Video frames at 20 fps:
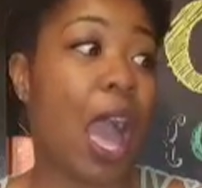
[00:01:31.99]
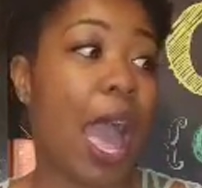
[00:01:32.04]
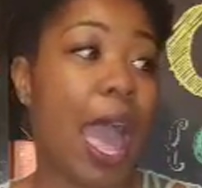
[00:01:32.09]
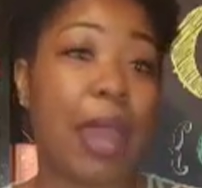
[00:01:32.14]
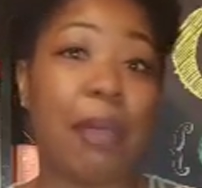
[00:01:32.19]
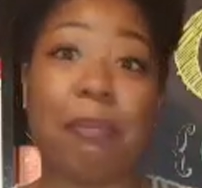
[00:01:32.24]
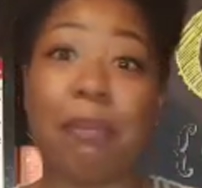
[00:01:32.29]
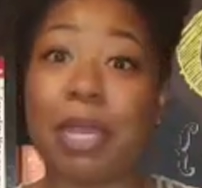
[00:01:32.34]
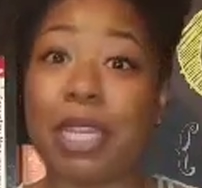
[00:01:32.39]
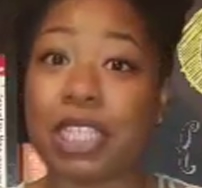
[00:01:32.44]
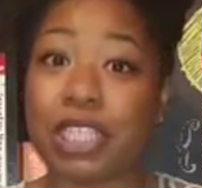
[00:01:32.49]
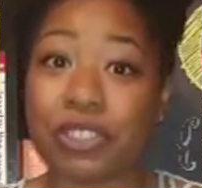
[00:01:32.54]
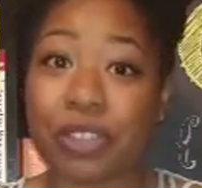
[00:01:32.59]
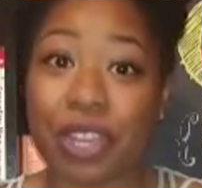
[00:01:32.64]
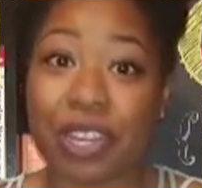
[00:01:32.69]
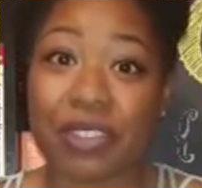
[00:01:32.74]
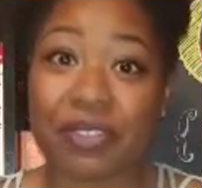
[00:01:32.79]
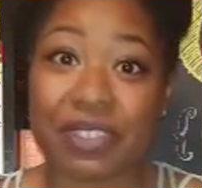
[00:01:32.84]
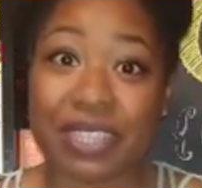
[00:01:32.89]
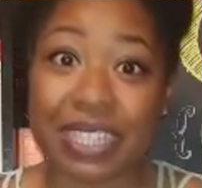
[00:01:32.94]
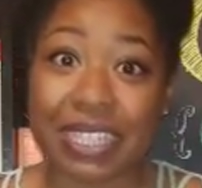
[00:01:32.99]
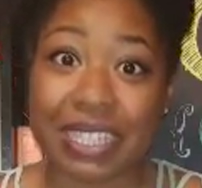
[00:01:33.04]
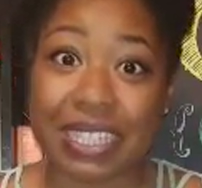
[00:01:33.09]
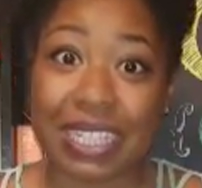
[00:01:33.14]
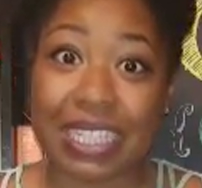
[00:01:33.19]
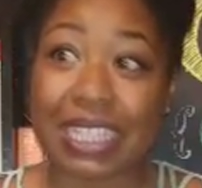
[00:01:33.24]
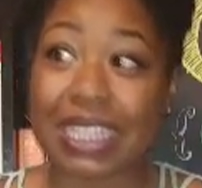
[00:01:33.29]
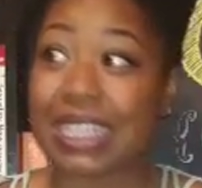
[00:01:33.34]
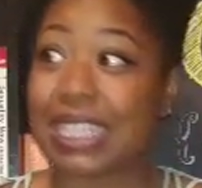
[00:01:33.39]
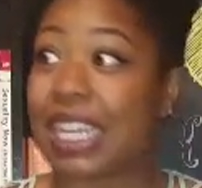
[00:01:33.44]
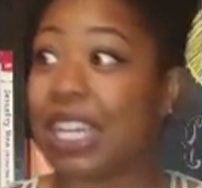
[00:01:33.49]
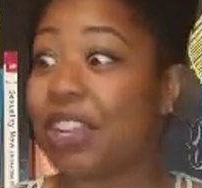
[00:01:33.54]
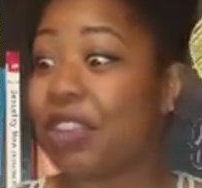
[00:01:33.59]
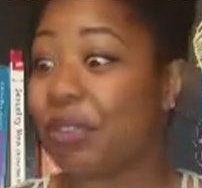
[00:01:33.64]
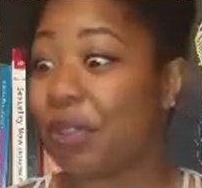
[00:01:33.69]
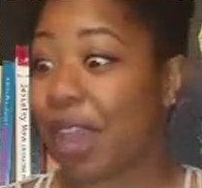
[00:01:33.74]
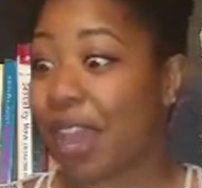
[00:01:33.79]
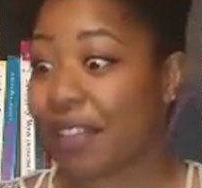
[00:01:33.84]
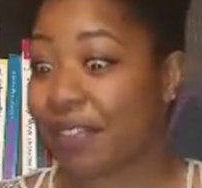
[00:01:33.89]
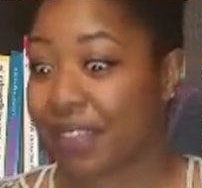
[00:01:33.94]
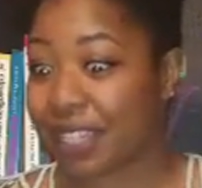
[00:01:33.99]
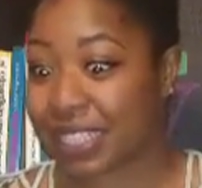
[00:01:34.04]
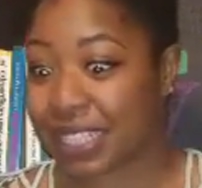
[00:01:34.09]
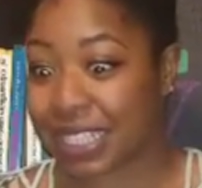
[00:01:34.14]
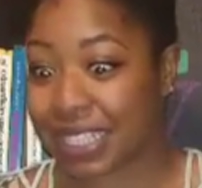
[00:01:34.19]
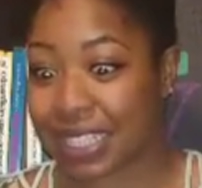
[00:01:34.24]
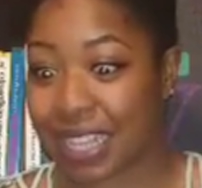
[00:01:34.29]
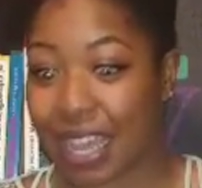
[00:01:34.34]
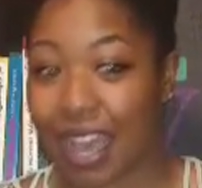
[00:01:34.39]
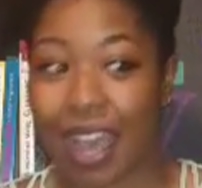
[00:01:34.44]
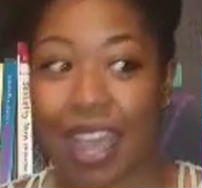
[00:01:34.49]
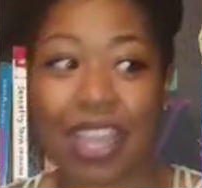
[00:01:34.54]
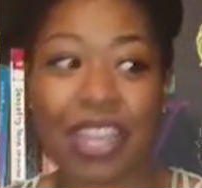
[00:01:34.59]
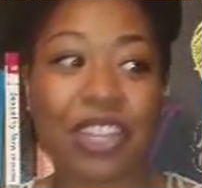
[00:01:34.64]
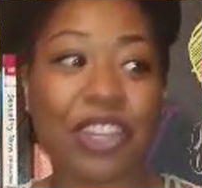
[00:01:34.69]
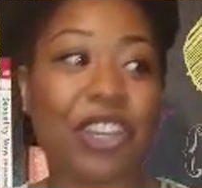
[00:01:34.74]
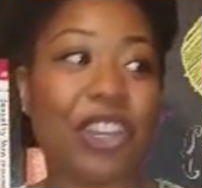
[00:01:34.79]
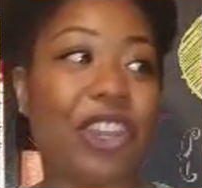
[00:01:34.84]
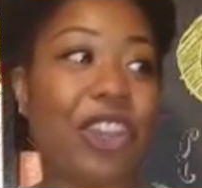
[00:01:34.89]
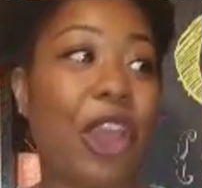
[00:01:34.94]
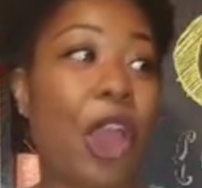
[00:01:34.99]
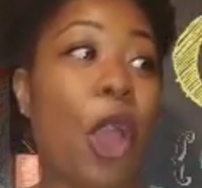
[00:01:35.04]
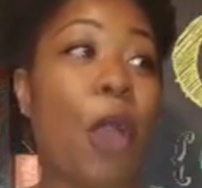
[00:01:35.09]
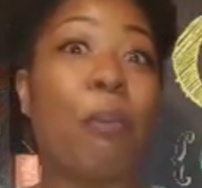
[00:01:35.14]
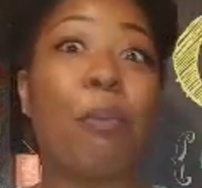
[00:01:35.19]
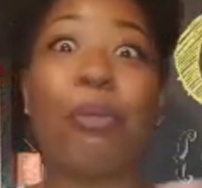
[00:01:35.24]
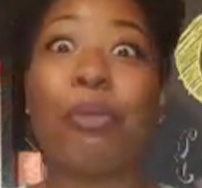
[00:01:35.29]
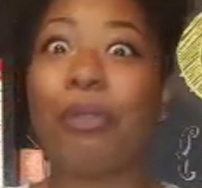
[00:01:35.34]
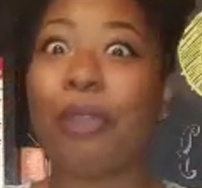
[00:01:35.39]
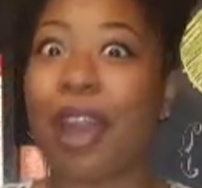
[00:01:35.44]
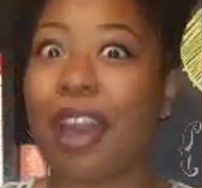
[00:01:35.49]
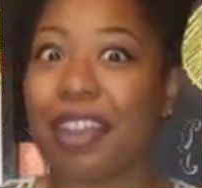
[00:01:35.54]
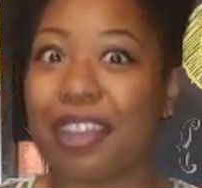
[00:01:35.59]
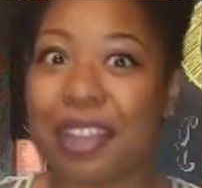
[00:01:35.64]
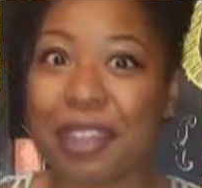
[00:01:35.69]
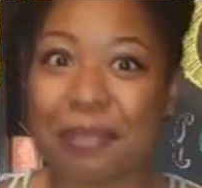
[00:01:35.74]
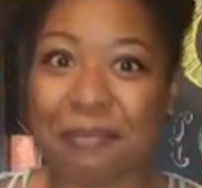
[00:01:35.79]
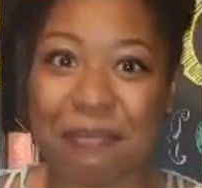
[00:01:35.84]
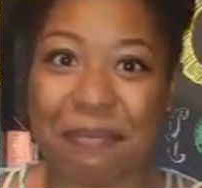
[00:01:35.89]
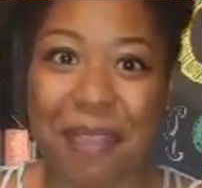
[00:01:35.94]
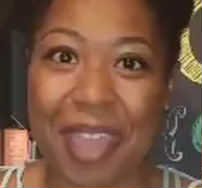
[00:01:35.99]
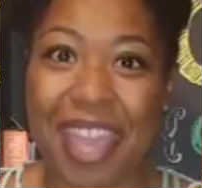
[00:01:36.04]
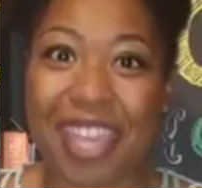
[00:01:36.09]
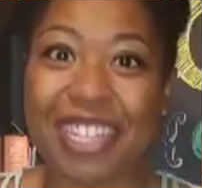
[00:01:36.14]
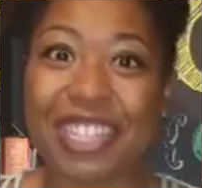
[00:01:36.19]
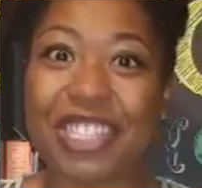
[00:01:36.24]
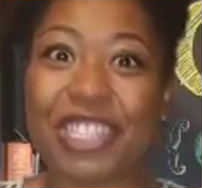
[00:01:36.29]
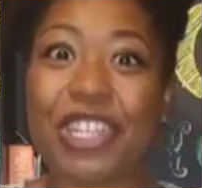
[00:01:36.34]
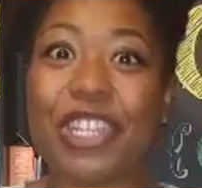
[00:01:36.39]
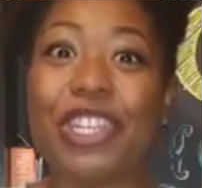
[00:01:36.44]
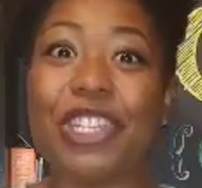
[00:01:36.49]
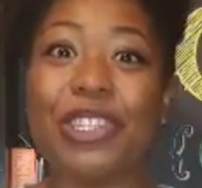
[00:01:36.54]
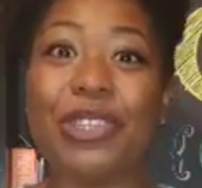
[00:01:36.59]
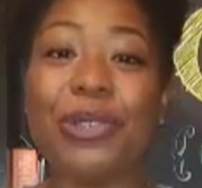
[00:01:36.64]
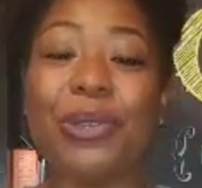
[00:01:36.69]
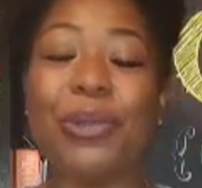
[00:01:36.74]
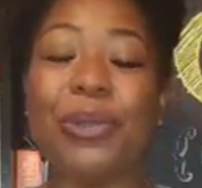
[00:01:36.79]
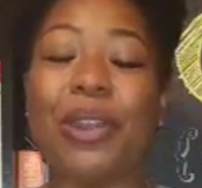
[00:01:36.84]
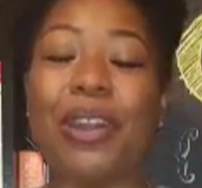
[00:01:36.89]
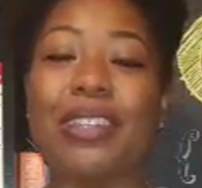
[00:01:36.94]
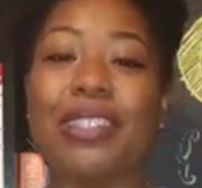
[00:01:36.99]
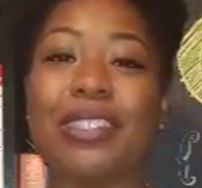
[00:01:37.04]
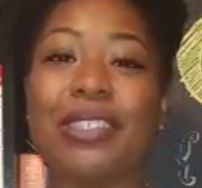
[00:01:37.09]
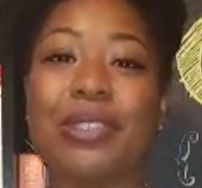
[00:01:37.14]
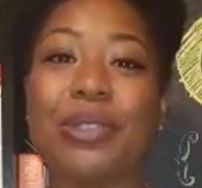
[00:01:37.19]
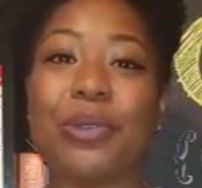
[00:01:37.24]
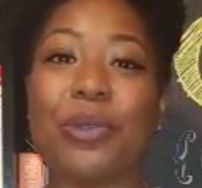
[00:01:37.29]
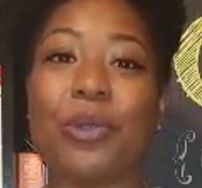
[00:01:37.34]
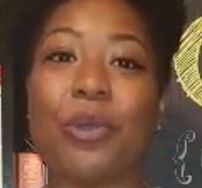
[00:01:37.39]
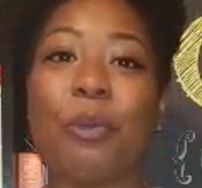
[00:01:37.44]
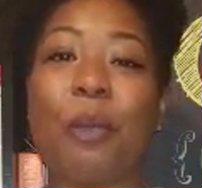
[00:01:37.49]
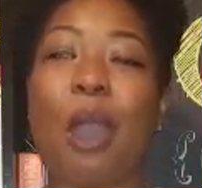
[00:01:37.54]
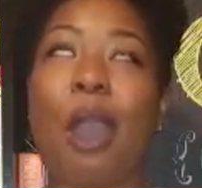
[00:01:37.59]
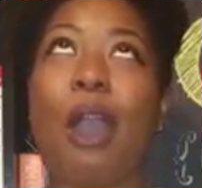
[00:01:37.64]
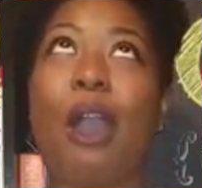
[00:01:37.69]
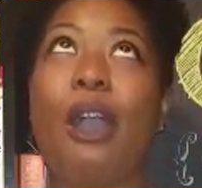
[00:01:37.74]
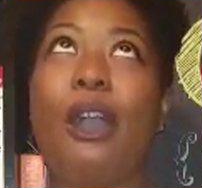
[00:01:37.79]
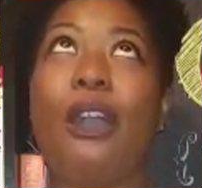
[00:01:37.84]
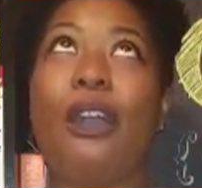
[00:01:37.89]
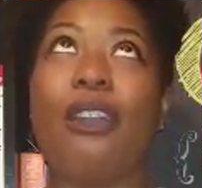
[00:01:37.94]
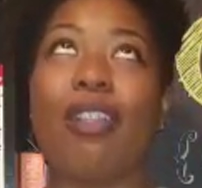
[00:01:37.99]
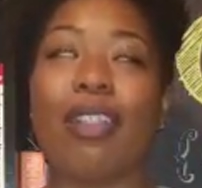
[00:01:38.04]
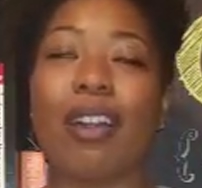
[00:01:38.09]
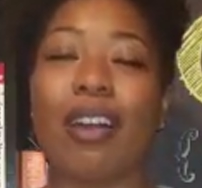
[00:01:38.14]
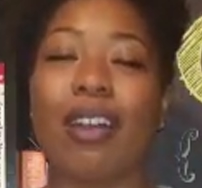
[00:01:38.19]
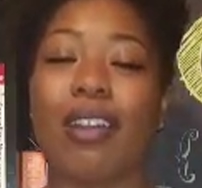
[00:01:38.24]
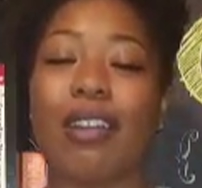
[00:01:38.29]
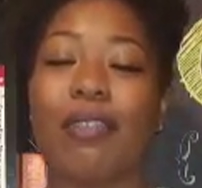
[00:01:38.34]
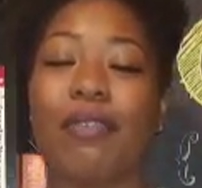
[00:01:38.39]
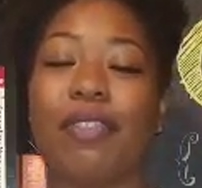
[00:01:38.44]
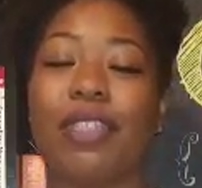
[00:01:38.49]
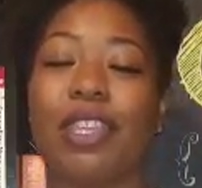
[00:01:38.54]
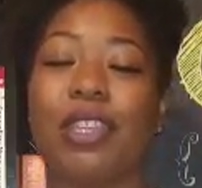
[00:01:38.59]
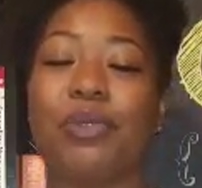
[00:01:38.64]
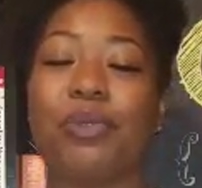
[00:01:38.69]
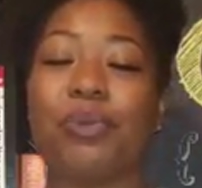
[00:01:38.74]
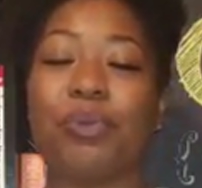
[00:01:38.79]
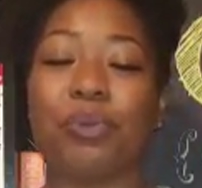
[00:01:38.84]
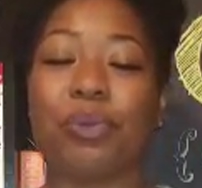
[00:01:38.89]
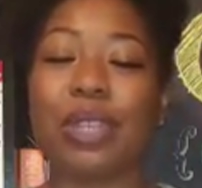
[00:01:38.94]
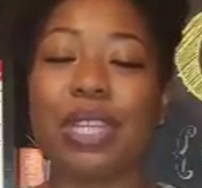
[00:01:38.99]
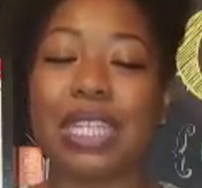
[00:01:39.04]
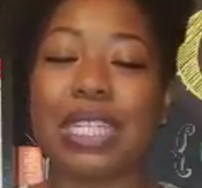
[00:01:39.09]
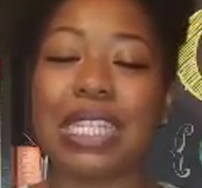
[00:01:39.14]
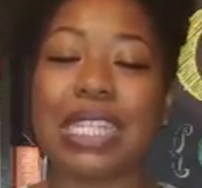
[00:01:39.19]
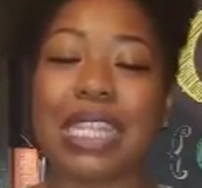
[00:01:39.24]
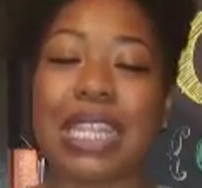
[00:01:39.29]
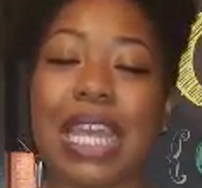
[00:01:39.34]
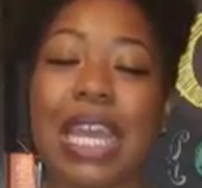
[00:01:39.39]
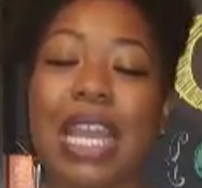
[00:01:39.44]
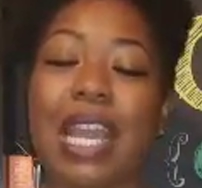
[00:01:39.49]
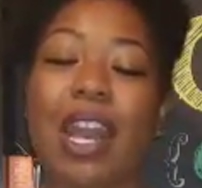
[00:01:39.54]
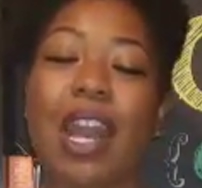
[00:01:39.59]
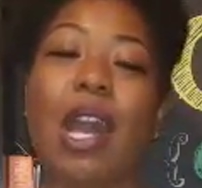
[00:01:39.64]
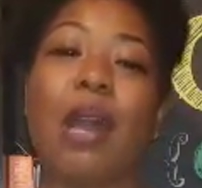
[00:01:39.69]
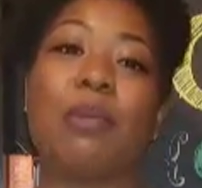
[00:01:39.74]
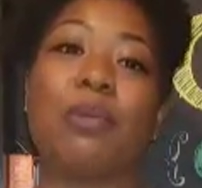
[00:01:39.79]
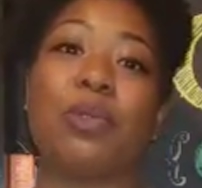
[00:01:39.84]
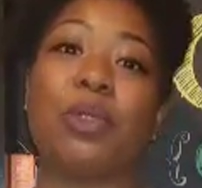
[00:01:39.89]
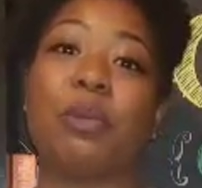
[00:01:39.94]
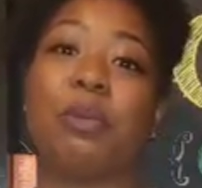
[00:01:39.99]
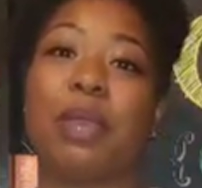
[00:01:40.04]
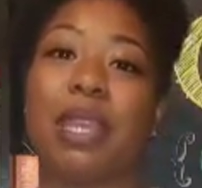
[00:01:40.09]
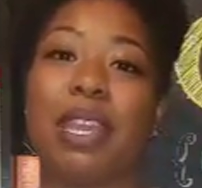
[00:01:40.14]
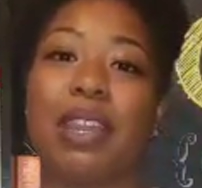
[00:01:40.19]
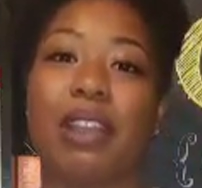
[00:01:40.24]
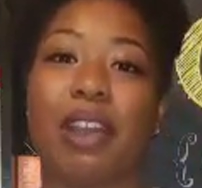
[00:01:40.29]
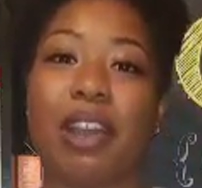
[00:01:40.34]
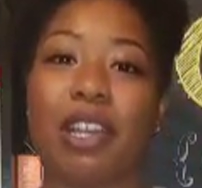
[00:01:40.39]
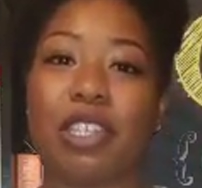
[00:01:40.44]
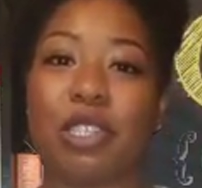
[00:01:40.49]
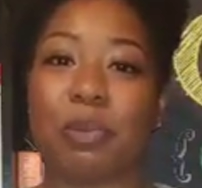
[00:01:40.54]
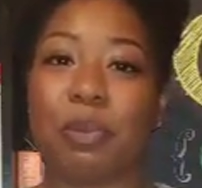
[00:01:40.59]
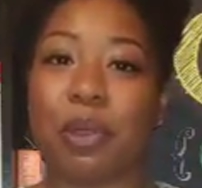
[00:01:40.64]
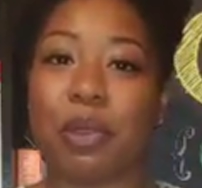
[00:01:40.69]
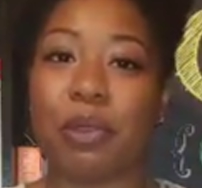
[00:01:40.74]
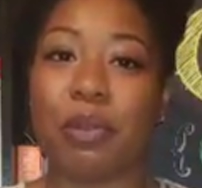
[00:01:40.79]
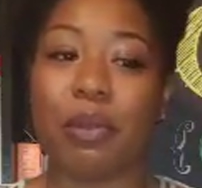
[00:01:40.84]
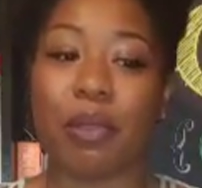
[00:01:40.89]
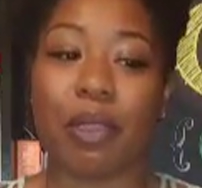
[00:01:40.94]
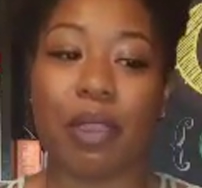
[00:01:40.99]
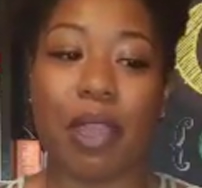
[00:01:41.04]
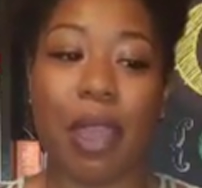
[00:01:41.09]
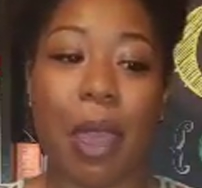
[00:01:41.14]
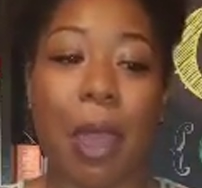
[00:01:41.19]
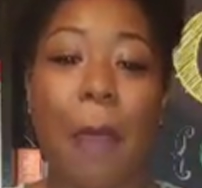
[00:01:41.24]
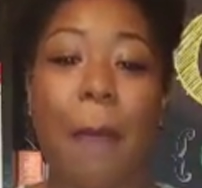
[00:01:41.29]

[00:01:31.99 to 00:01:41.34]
administrative assistant, graphic designer, product manager, you assume all of the risk that comes with being an entrepreneur.